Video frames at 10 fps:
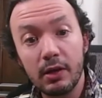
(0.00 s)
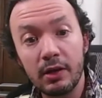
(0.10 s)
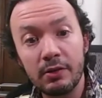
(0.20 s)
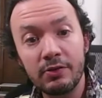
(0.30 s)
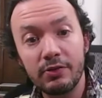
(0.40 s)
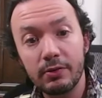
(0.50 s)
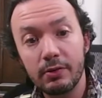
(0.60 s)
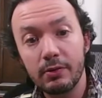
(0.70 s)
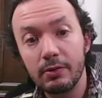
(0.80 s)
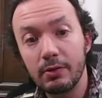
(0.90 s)
And
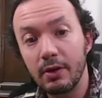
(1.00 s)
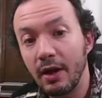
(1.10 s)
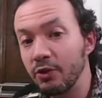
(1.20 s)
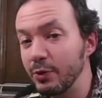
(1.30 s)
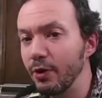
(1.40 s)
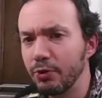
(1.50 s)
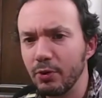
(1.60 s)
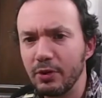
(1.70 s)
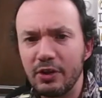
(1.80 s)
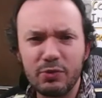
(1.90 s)
as we go
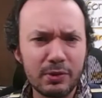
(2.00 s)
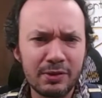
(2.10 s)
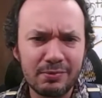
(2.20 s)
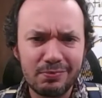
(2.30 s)
through these, we